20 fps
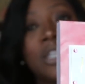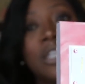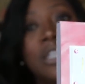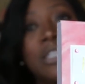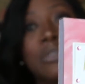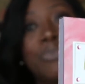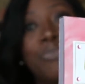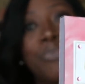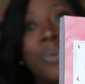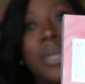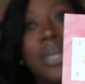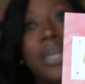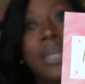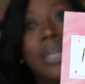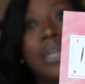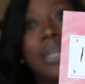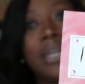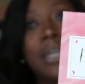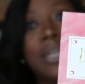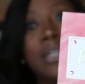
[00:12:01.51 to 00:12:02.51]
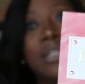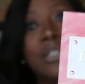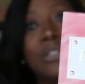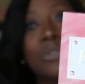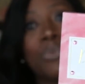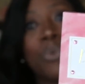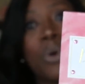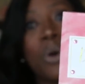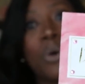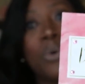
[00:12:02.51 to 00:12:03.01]
It is pink, it
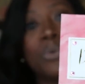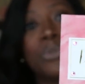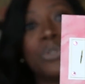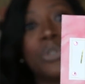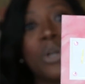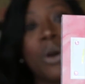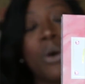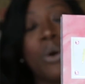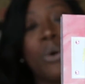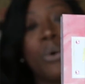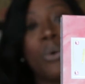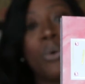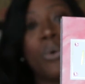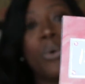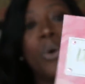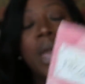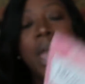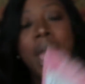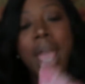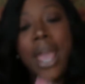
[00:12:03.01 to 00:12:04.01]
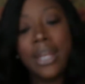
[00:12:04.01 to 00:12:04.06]
is rose gold,